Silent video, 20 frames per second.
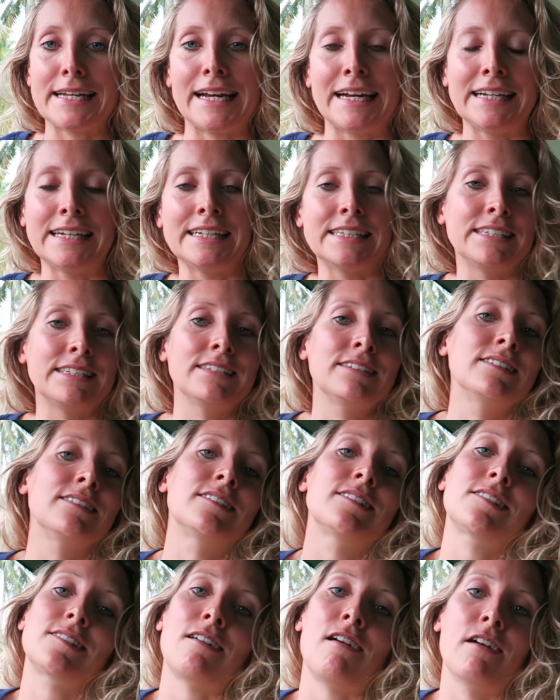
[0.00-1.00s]
and
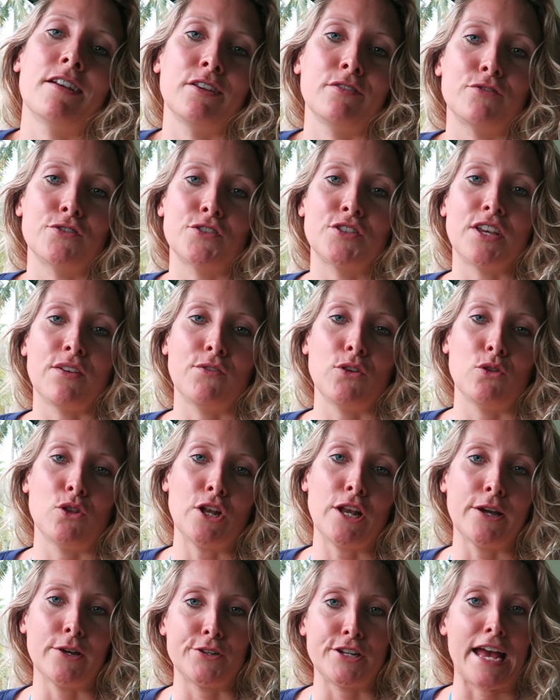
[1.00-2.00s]
kind of just give you the
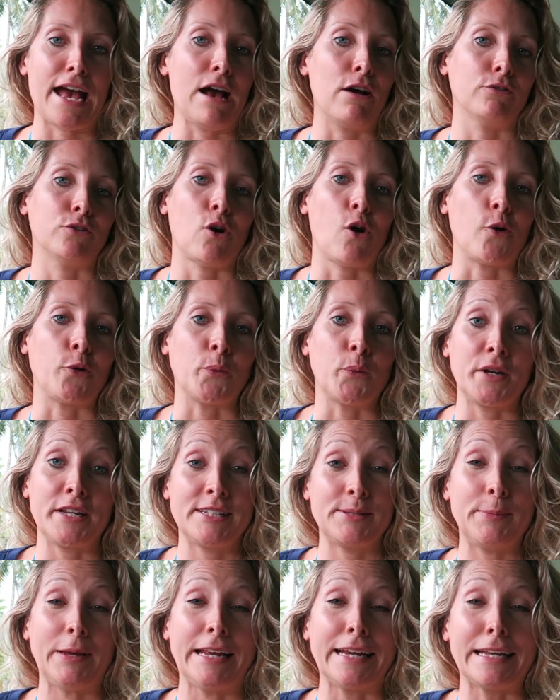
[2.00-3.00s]
lowdown on what
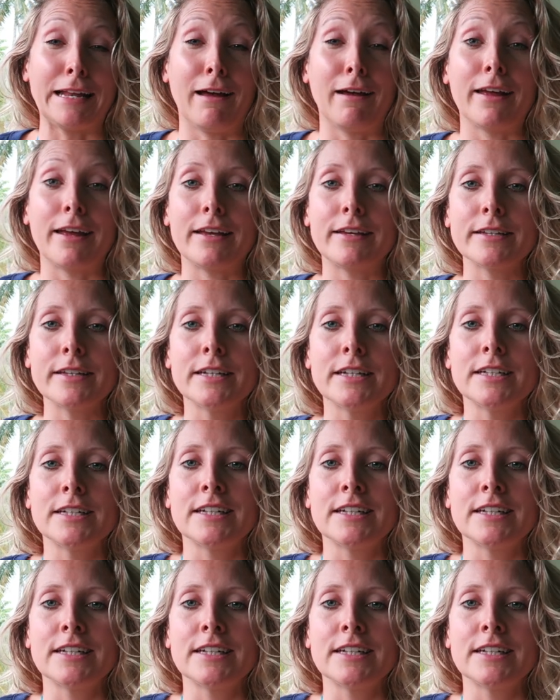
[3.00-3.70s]
it's been like.